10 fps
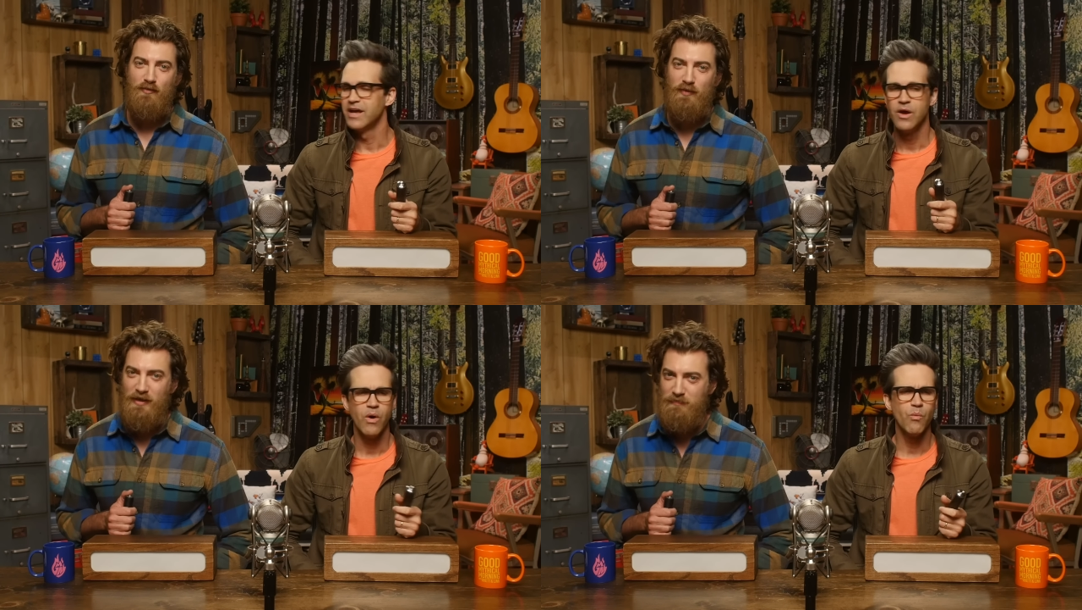
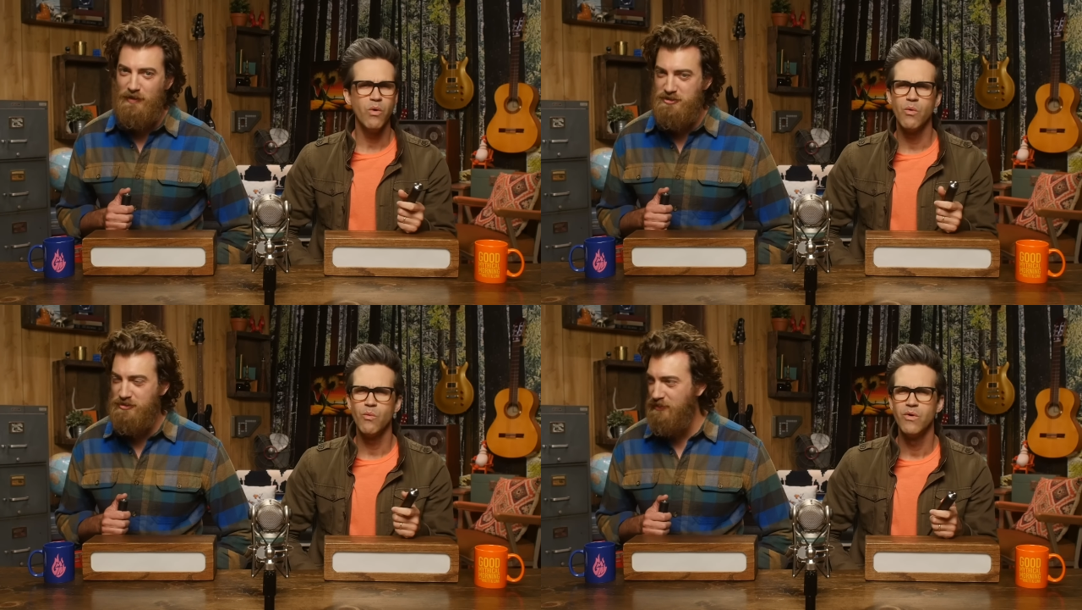Speaker 1: We need but to
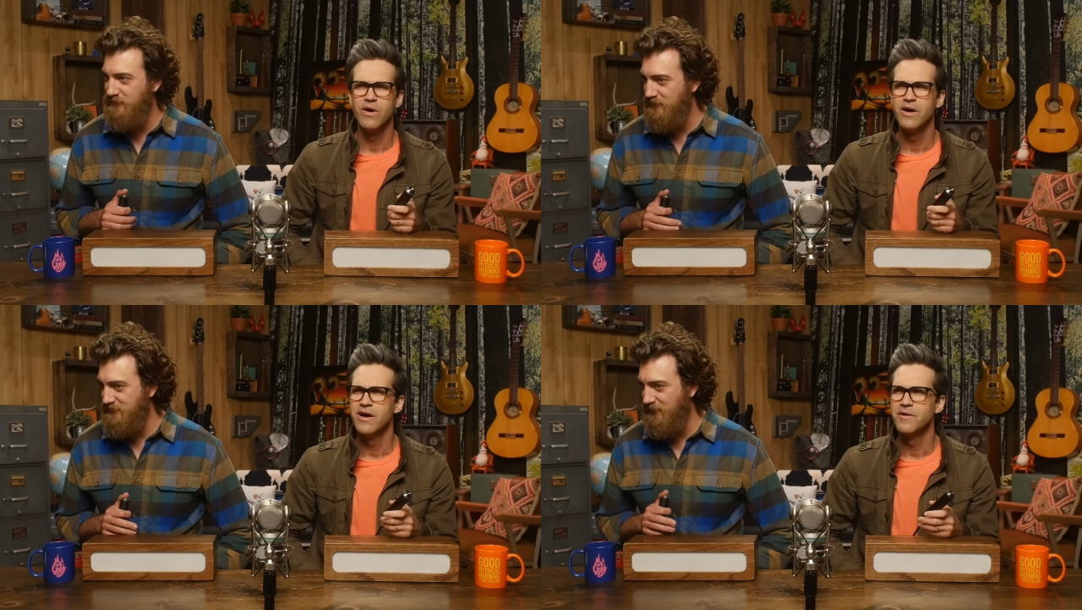make what, sure he
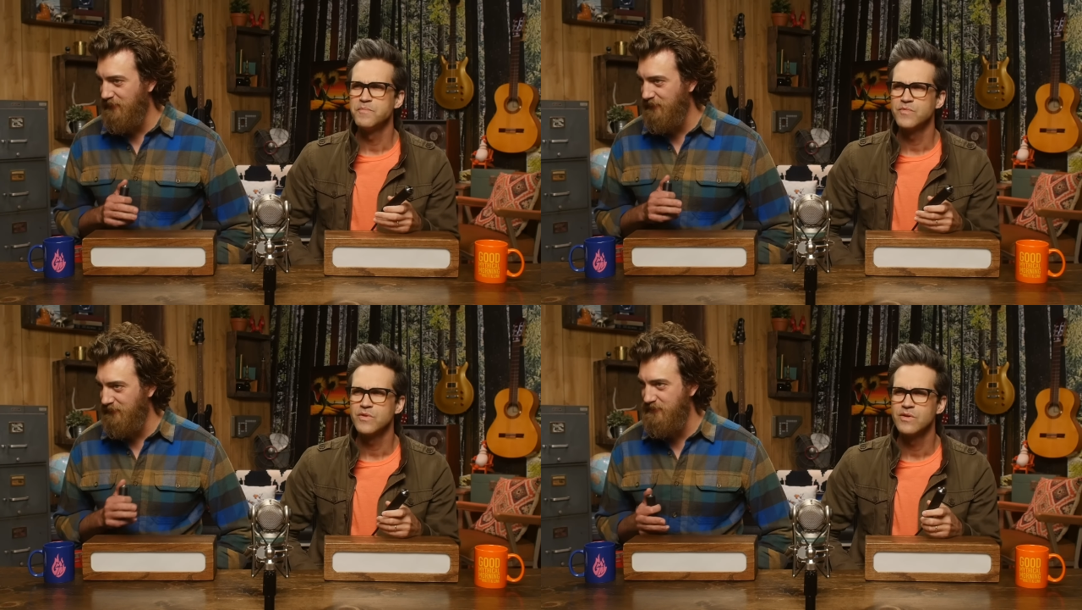does
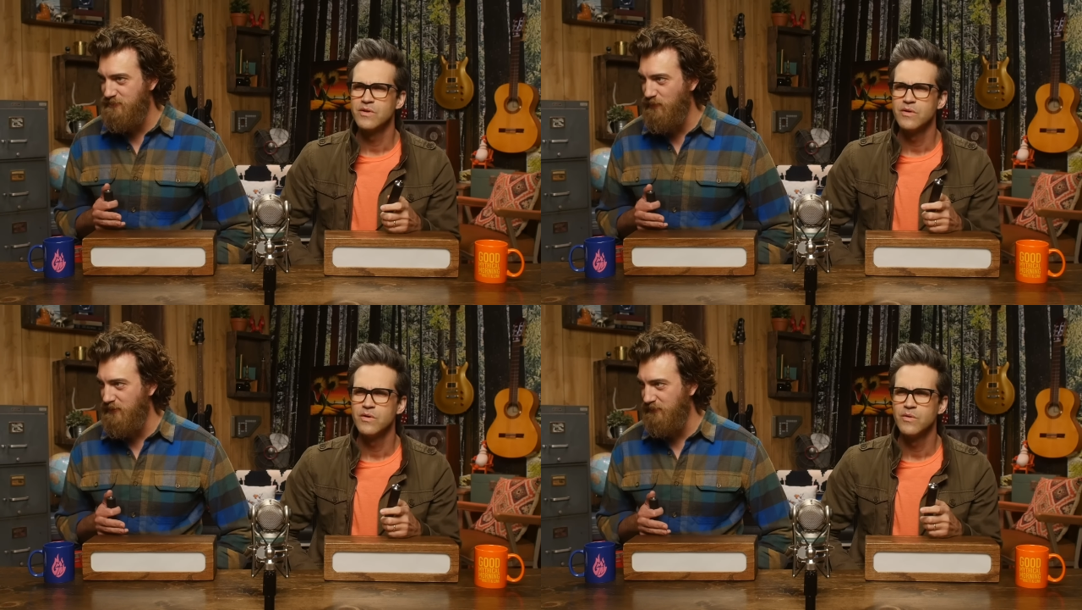that at
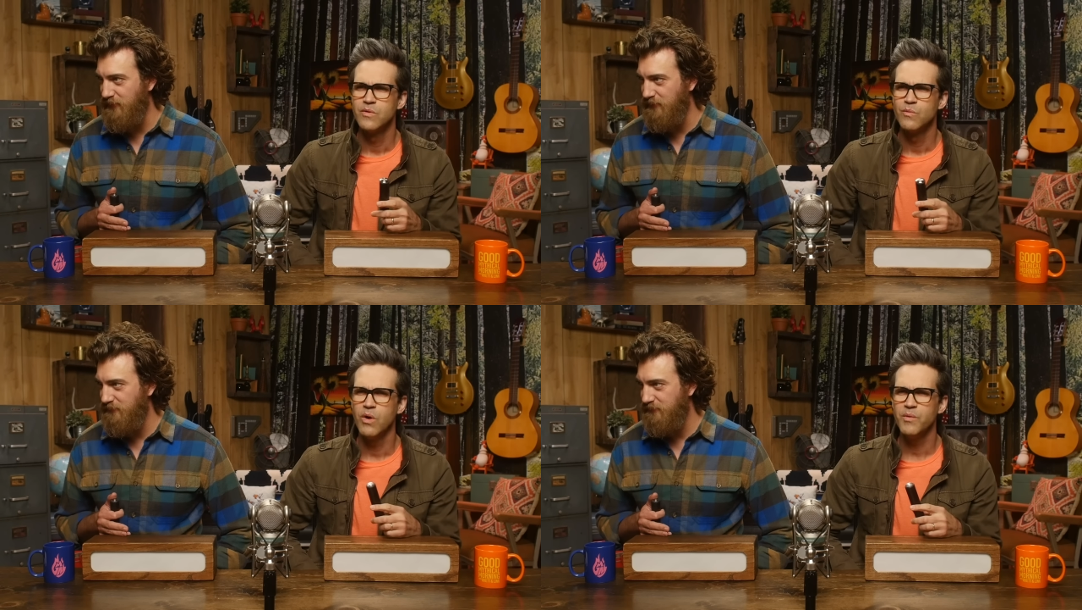least
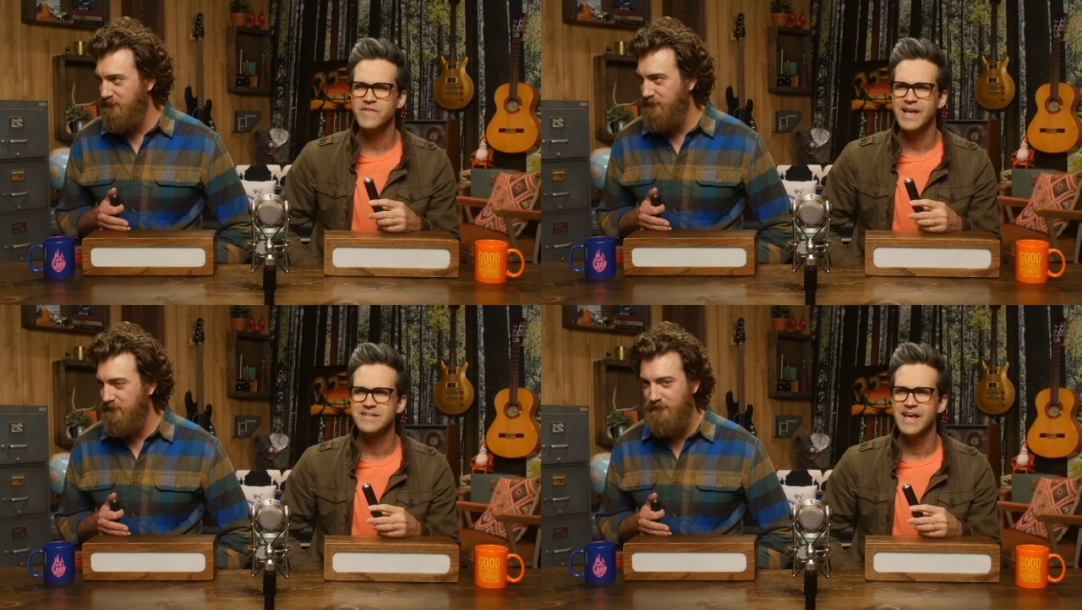weekly. What was
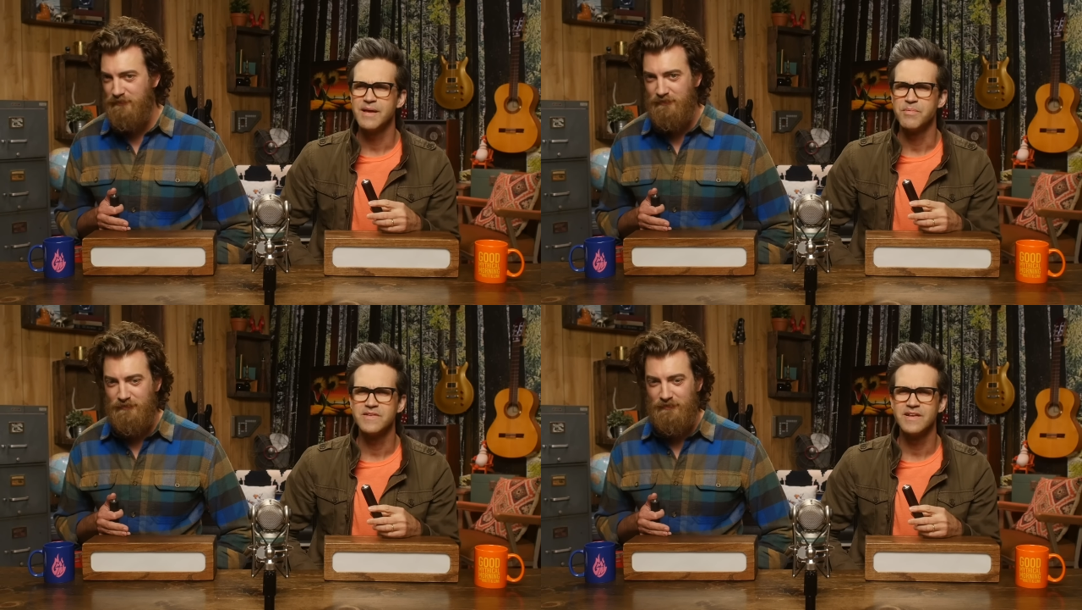that
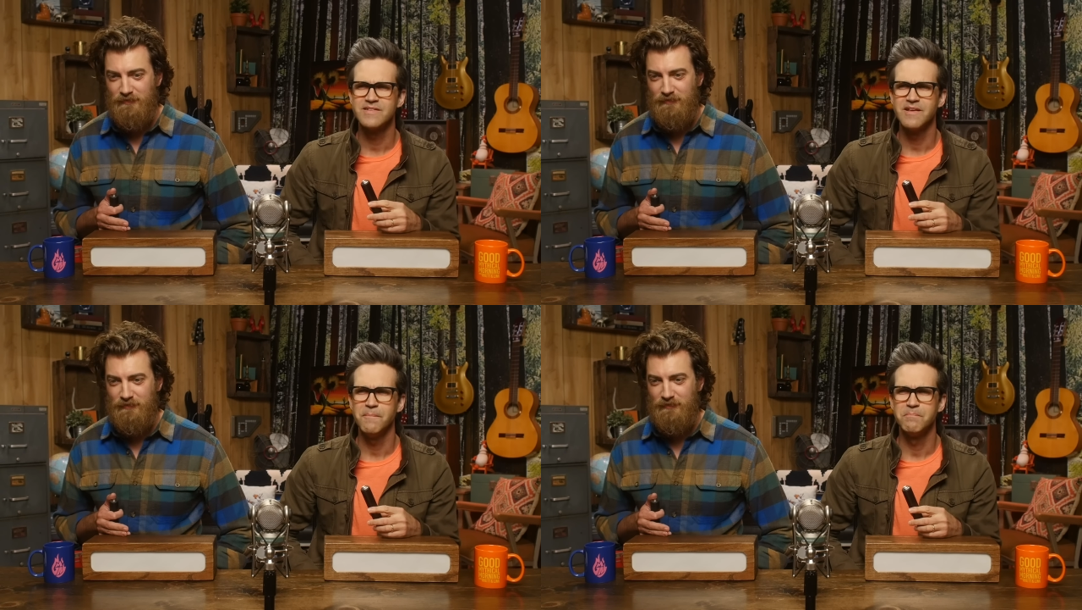tape? It said
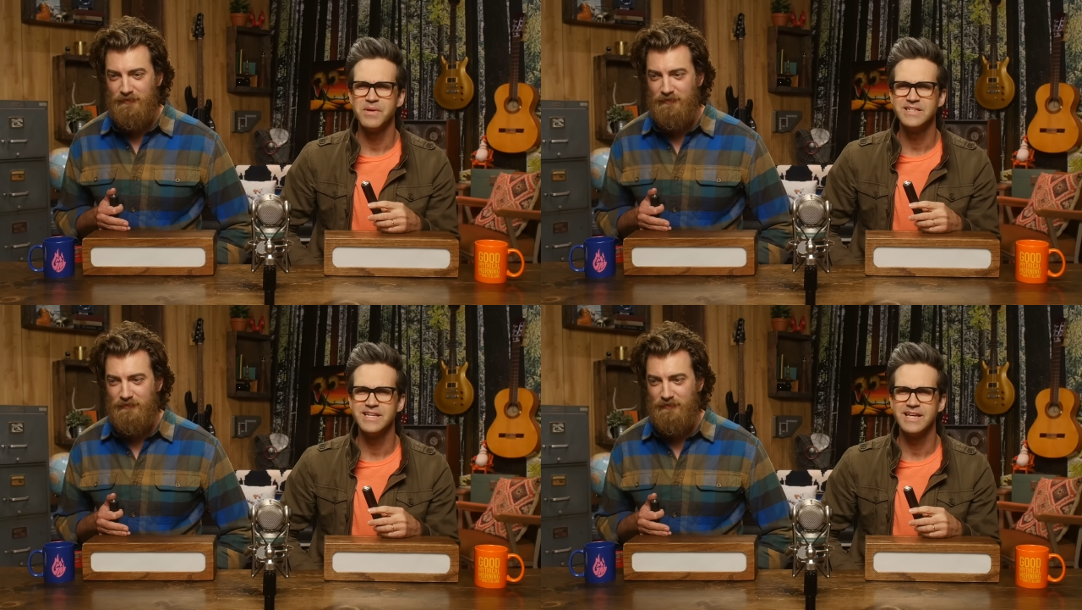something
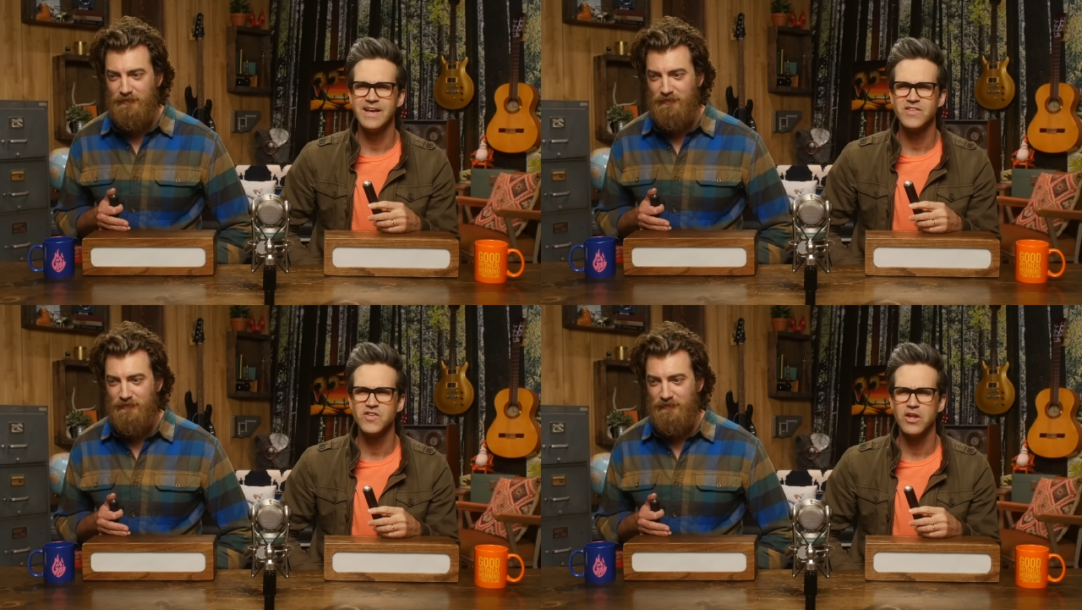
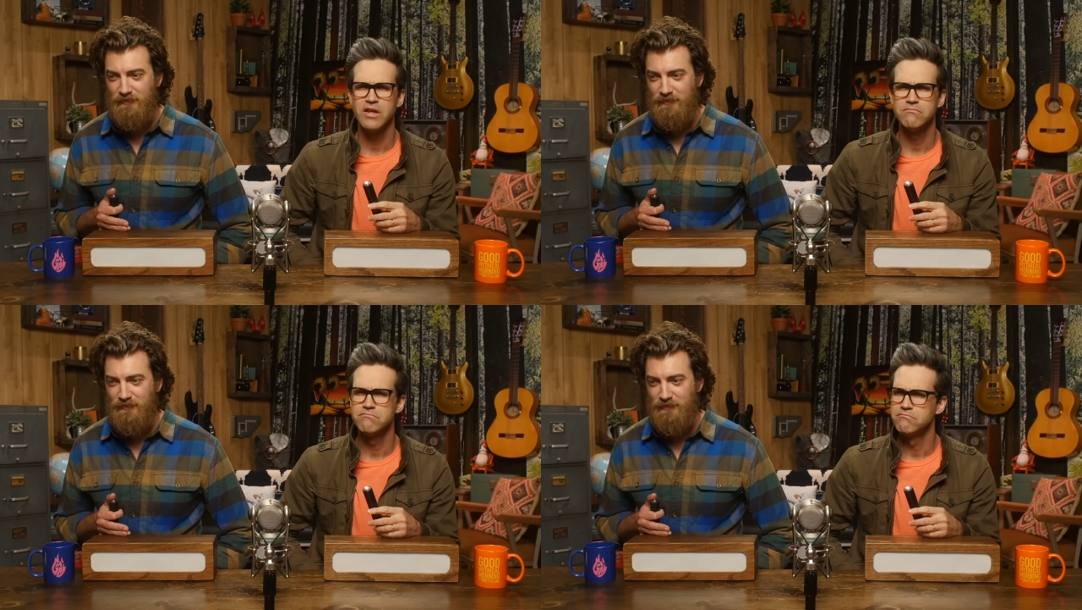BTS on it.